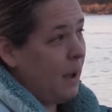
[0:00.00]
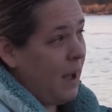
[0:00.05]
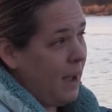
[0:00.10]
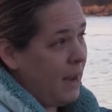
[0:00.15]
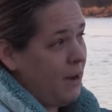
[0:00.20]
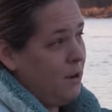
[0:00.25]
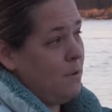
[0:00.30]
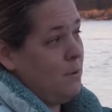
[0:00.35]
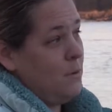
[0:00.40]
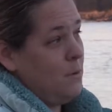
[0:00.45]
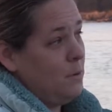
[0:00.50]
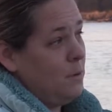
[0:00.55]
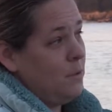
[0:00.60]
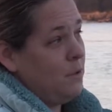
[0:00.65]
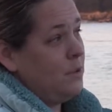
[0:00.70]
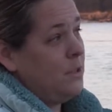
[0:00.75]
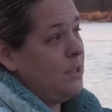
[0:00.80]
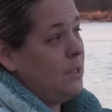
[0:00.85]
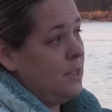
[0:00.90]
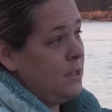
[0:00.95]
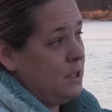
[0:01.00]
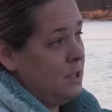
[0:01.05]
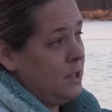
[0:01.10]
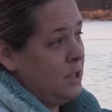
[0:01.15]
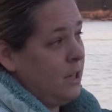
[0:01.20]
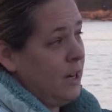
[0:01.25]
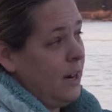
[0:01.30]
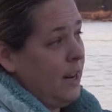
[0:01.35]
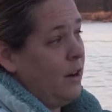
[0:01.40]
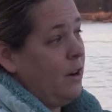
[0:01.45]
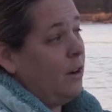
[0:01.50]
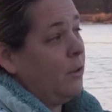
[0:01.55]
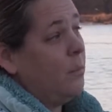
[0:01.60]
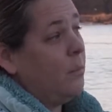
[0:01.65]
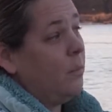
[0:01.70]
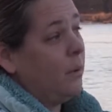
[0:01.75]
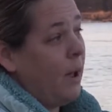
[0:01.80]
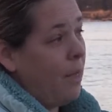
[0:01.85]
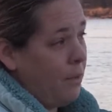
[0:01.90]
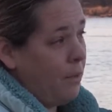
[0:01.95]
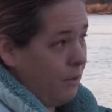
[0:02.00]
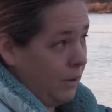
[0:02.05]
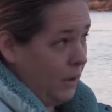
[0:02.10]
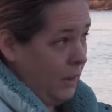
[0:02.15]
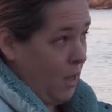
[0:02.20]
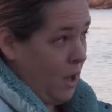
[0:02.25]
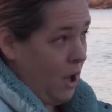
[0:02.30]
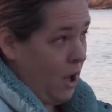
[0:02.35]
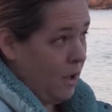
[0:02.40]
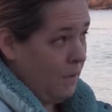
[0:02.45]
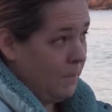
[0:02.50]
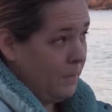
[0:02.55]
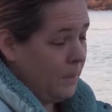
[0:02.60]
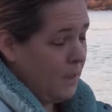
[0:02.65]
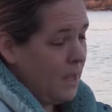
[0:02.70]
by her older sister and her brother-in-law.